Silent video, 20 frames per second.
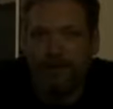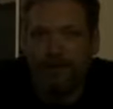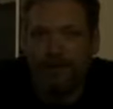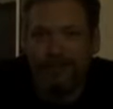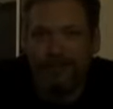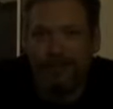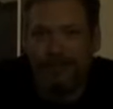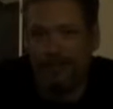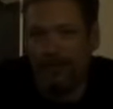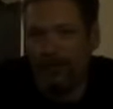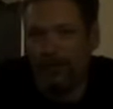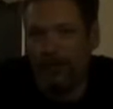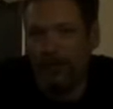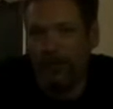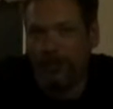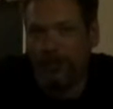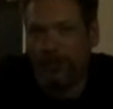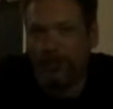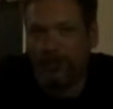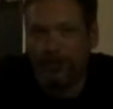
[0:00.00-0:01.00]

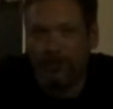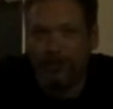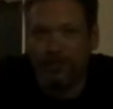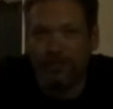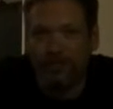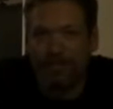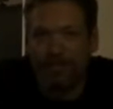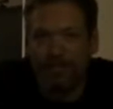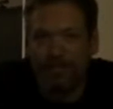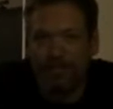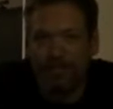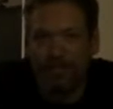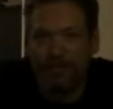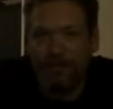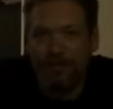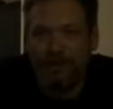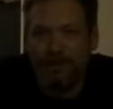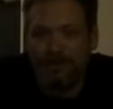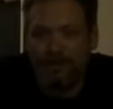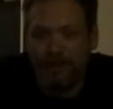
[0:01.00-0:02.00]
scenario or session
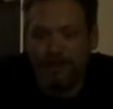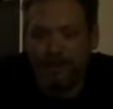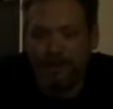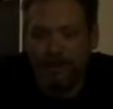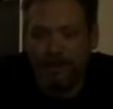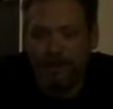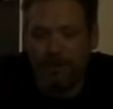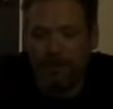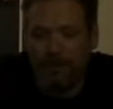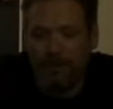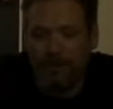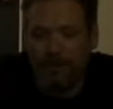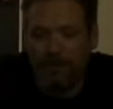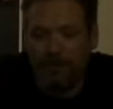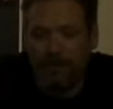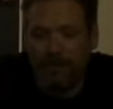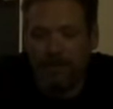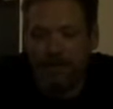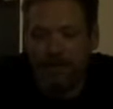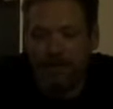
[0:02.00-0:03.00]
that people
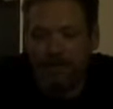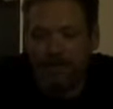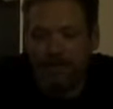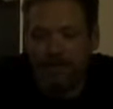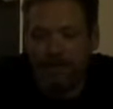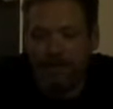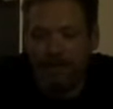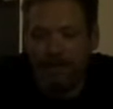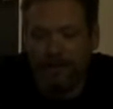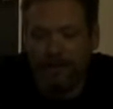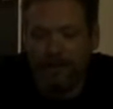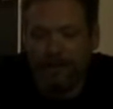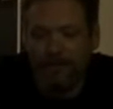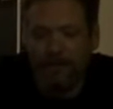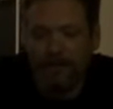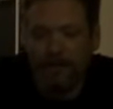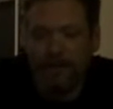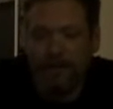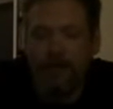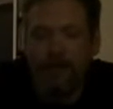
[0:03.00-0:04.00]
utilize itself.
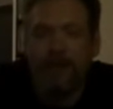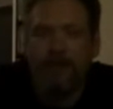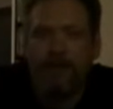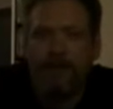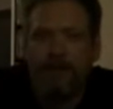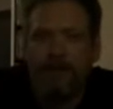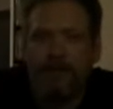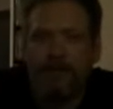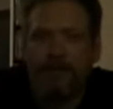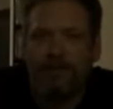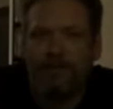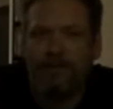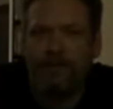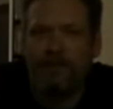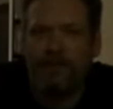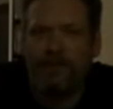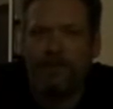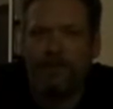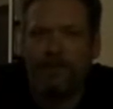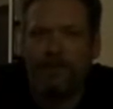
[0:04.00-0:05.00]

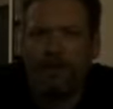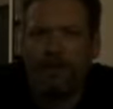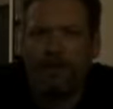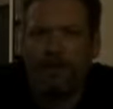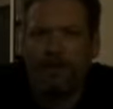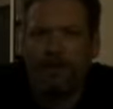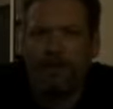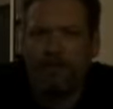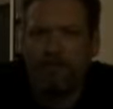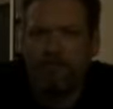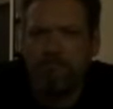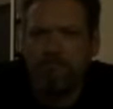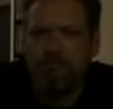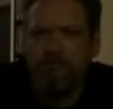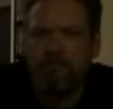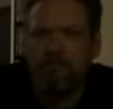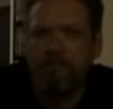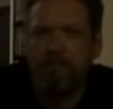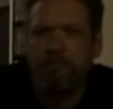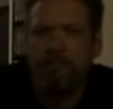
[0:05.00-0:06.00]
So
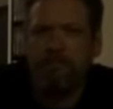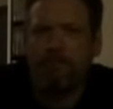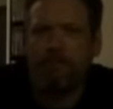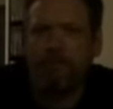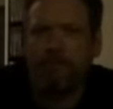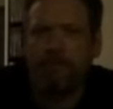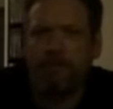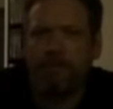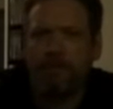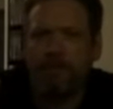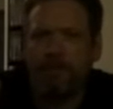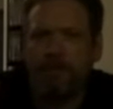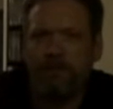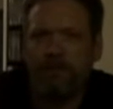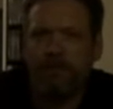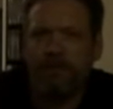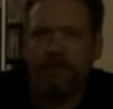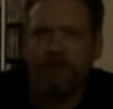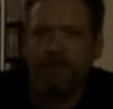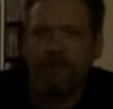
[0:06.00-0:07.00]
let me
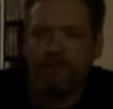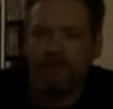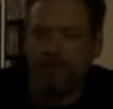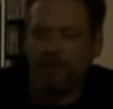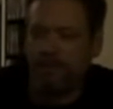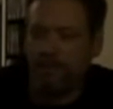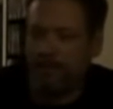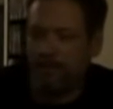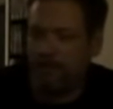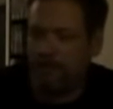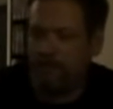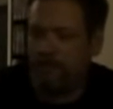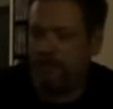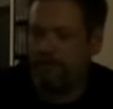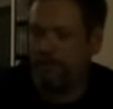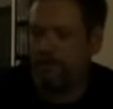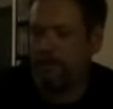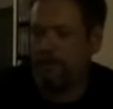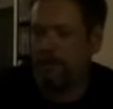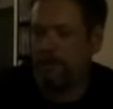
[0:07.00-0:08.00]
show you something.
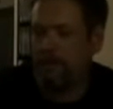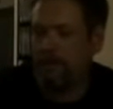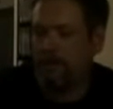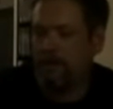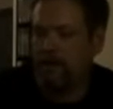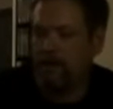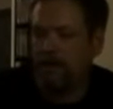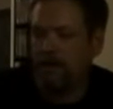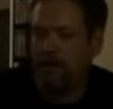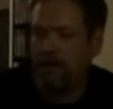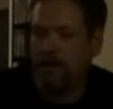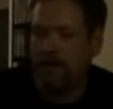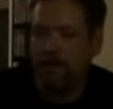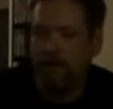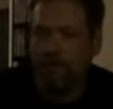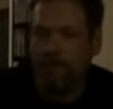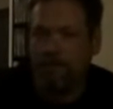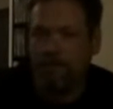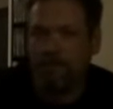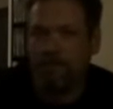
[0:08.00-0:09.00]

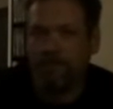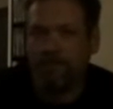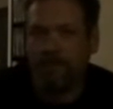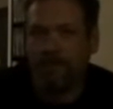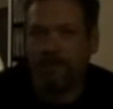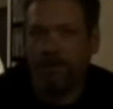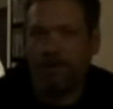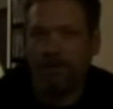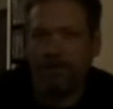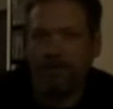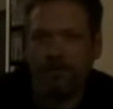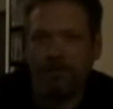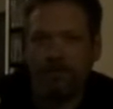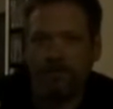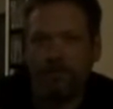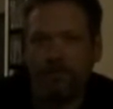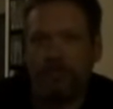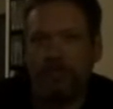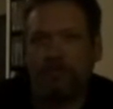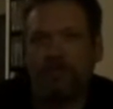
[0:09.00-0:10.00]
First of all, this
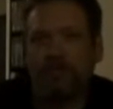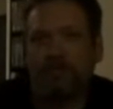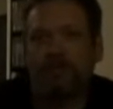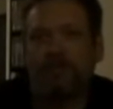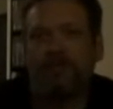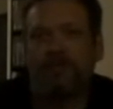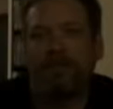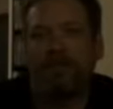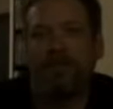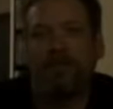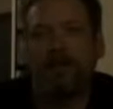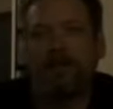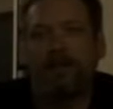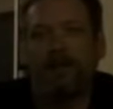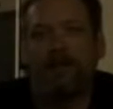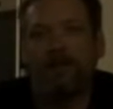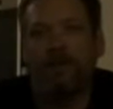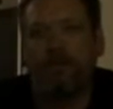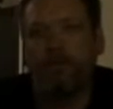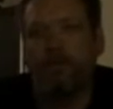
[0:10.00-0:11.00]
is just
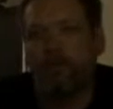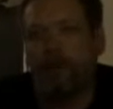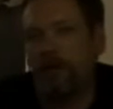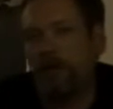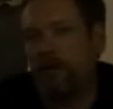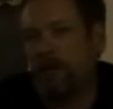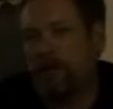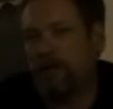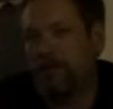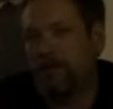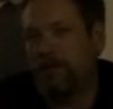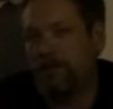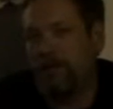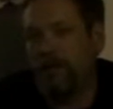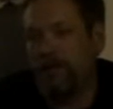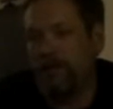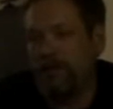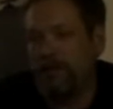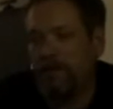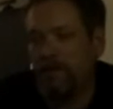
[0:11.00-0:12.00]
a regular
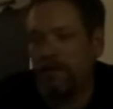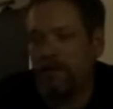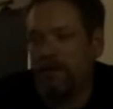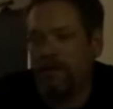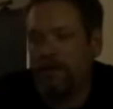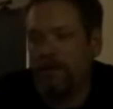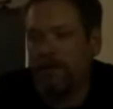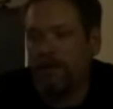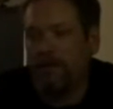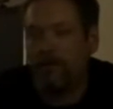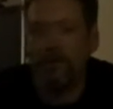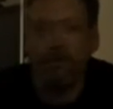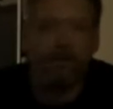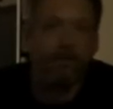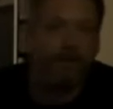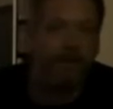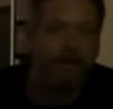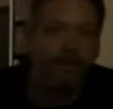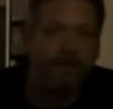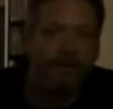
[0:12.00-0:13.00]

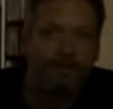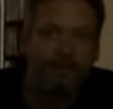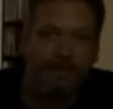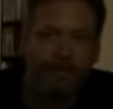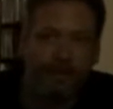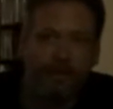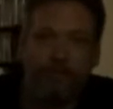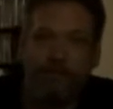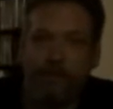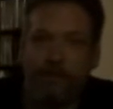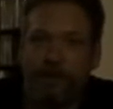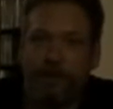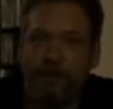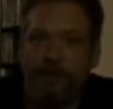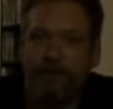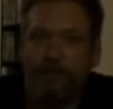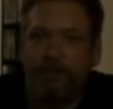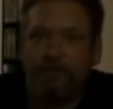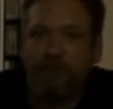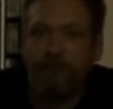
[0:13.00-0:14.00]
cordless telephone
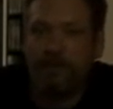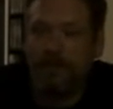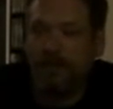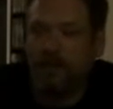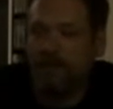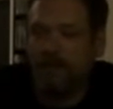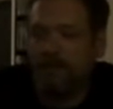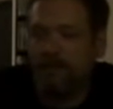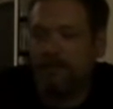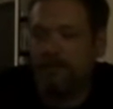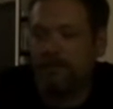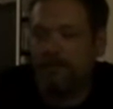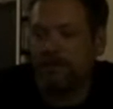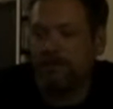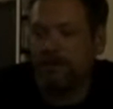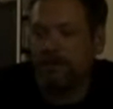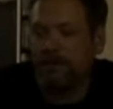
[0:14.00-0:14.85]
that